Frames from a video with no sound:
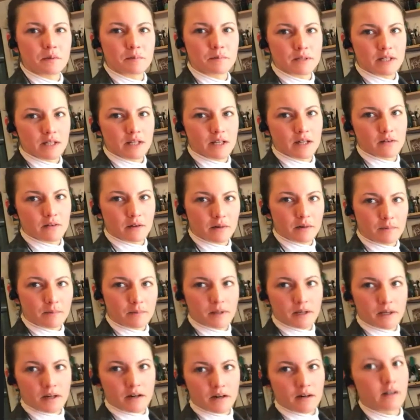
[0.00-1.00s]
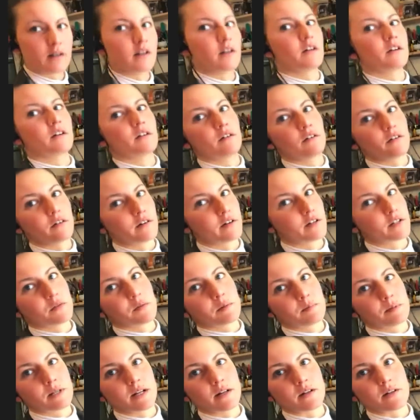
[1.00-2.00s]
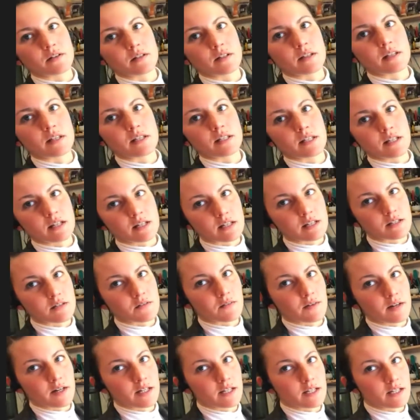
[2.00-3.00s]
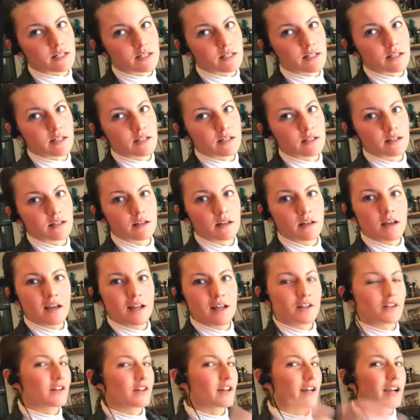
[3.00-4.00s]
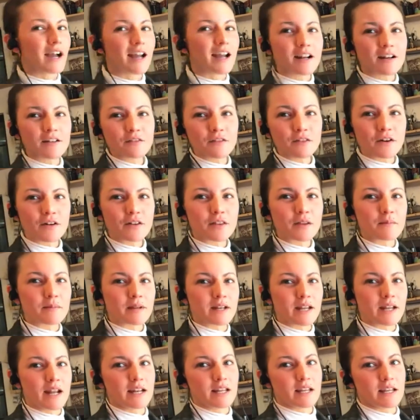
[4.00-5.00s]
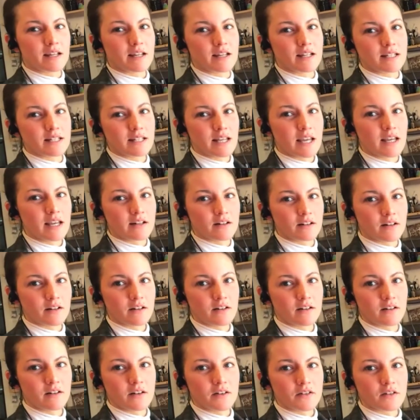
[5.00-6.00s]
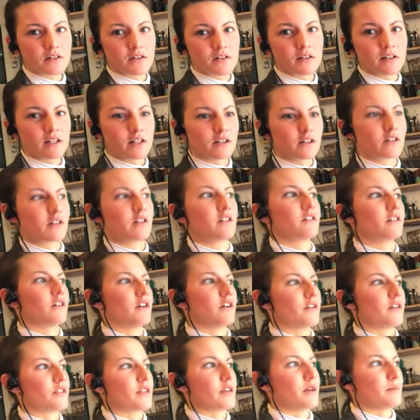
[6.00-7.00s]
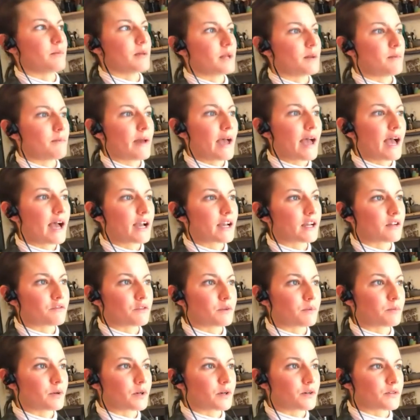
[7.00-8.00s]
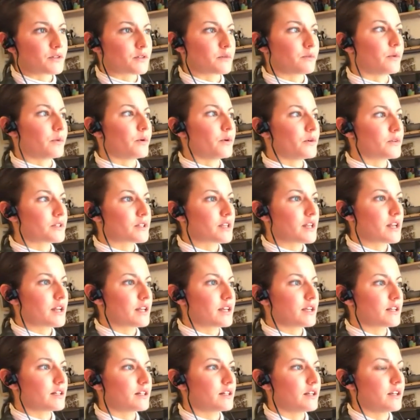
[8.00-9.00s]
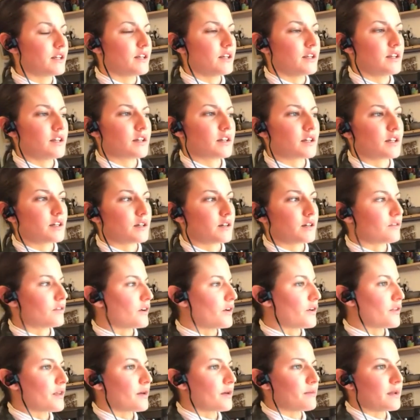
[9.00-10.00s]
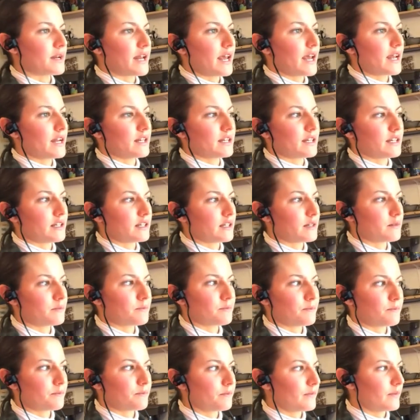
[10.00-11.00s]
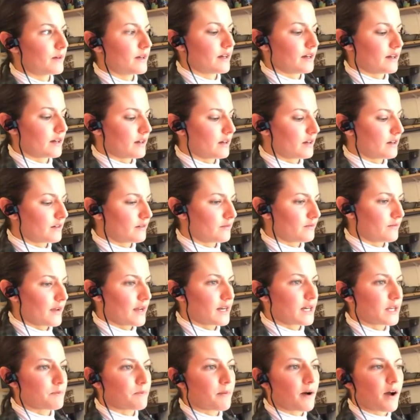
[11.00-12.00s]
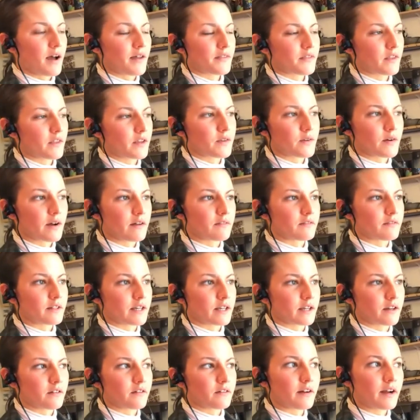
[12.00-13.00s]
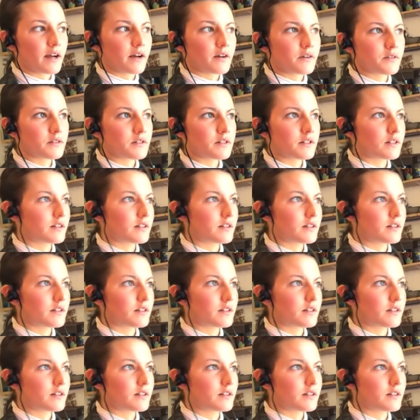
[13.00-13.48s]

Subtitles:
potato up here, growing sweet potatoes in the city is very easy. You can kind of grow them in any container. Also, like you can grow them in a bag if you put some holes in it. You can grow them in any pot that you have lying around.